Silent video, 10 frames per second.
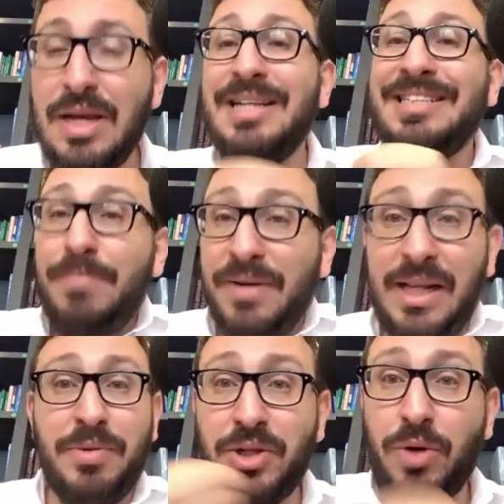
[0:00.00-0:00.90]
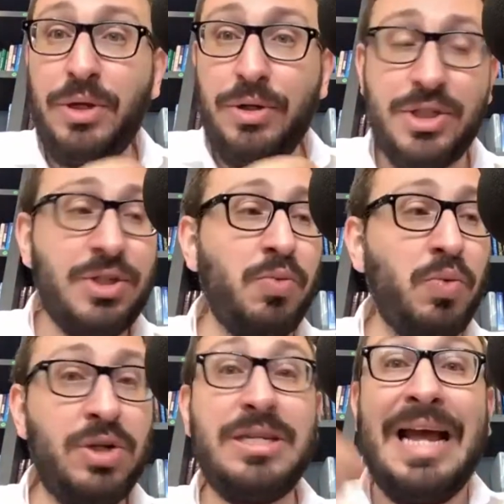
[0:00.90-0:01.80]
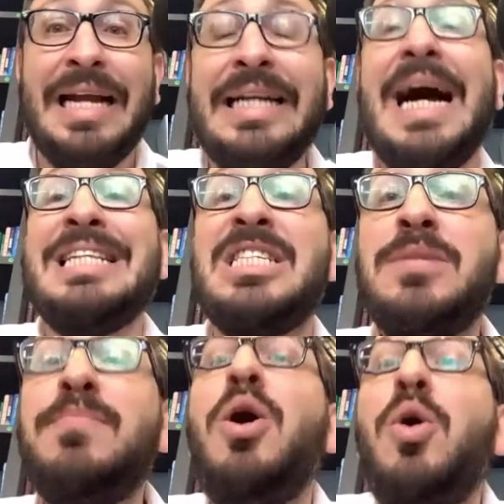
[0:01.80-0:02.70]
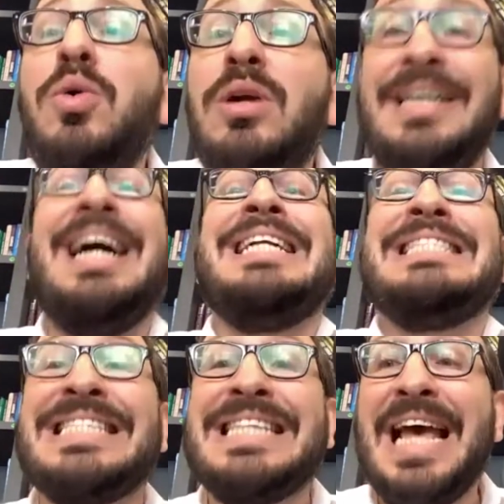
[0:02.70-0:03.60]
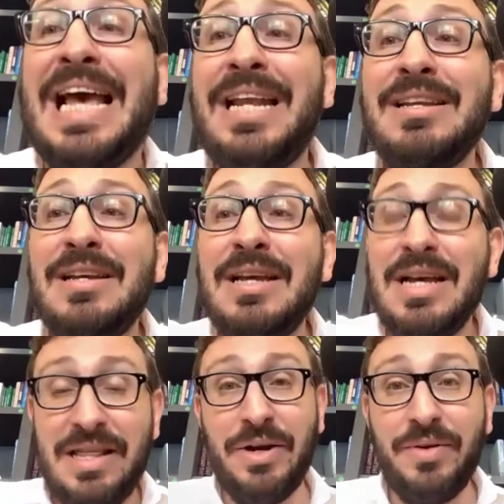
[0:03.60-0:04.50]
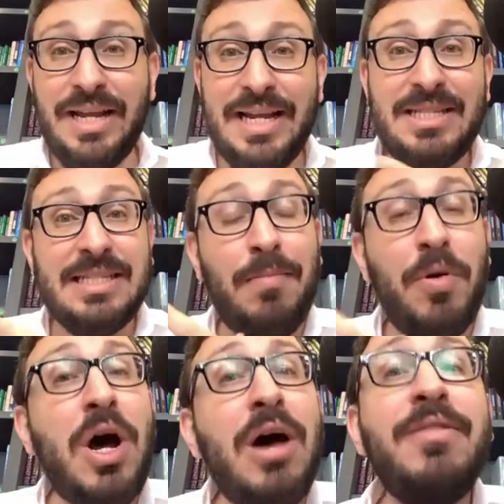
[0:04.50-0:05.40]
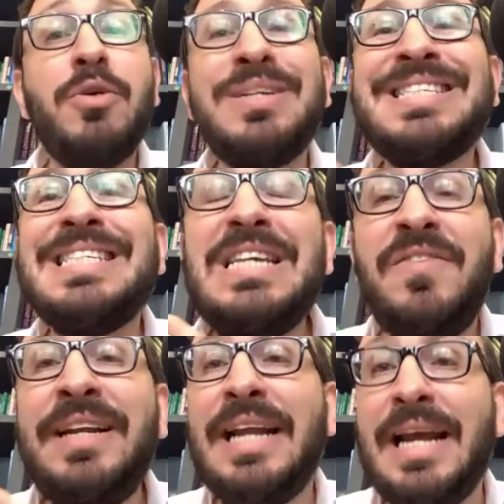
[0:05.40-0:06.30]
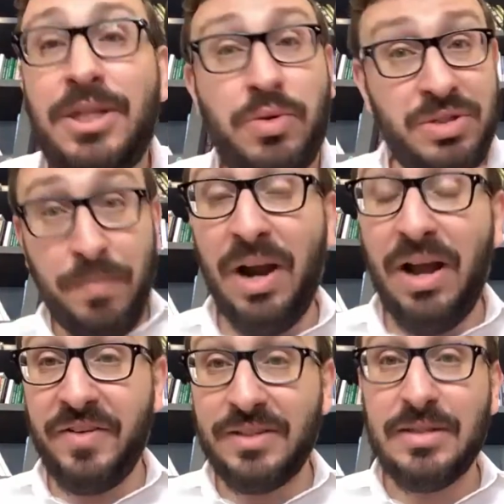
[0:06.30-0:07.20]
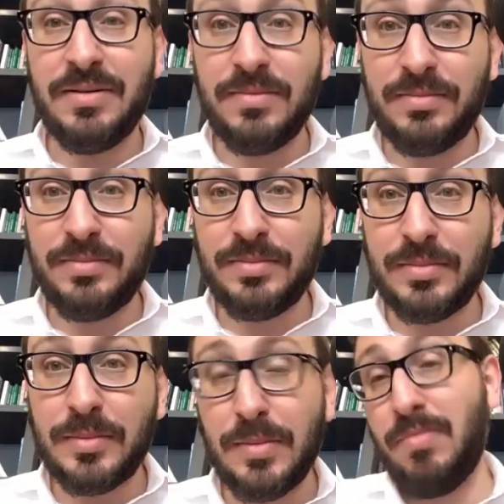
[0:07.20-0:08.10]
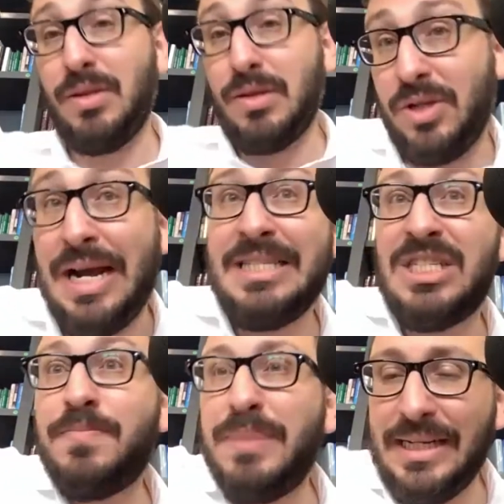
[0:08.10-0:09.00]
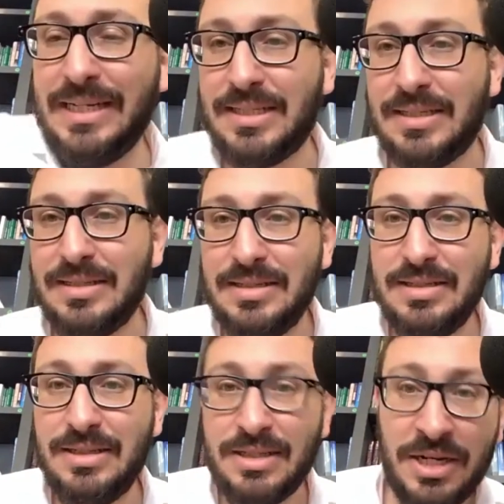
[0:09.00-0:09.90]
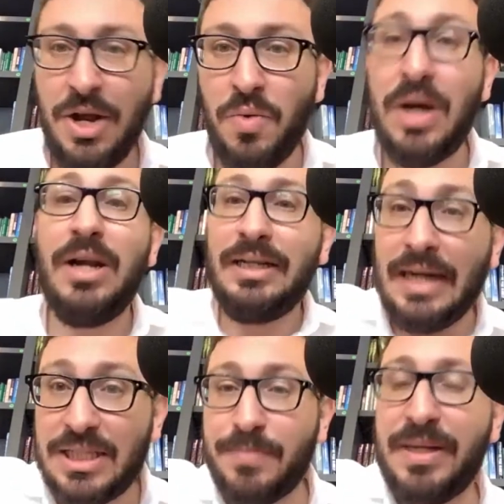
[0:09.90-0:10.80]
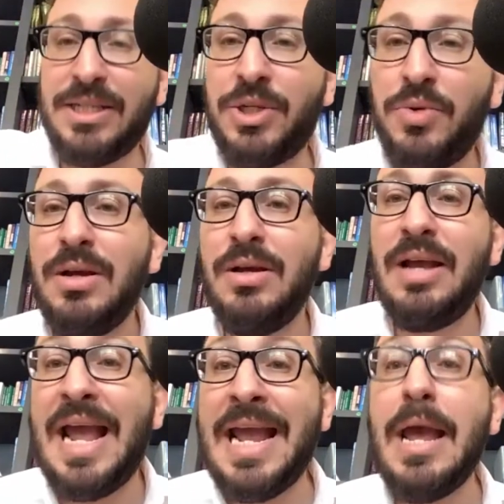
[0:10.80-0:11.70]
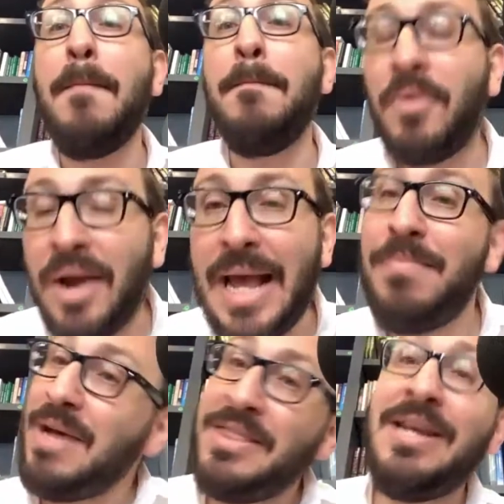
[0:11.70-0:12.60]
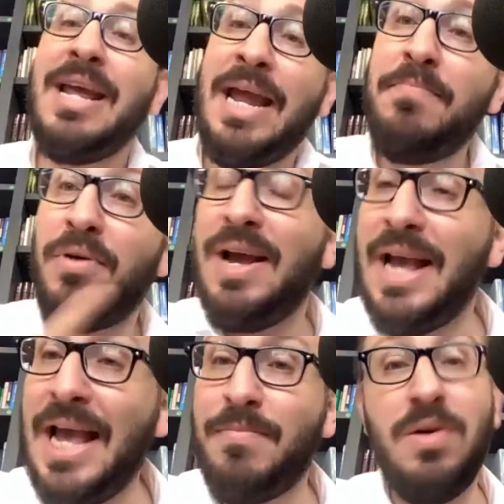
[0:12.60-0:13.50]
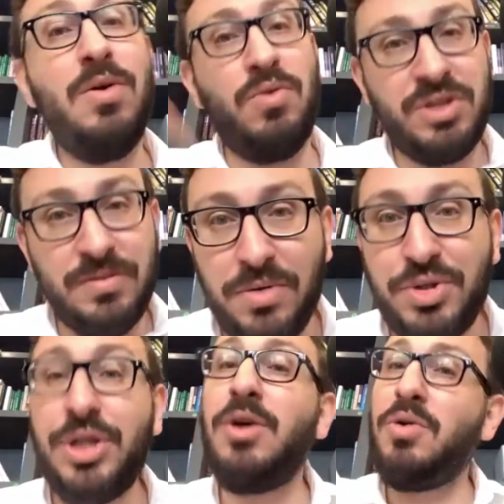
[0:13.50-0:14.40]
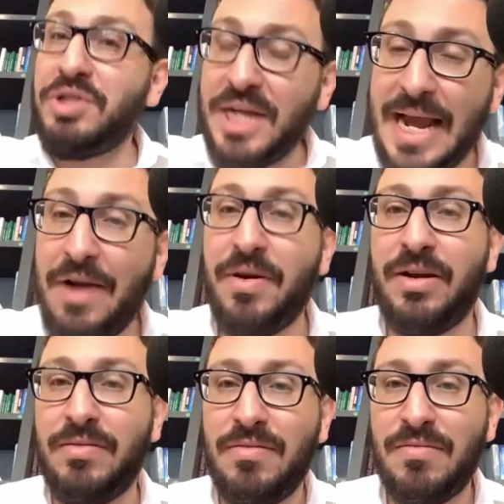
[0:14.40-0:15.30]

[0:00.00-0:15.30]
Typically, when the Torah uses the words, and God spoke, God said, there is someone on the receiving end who is a prophet. So God speaks to Noah. God speaks to Abram, and then Abraham, or to Moshe, or to Aaron,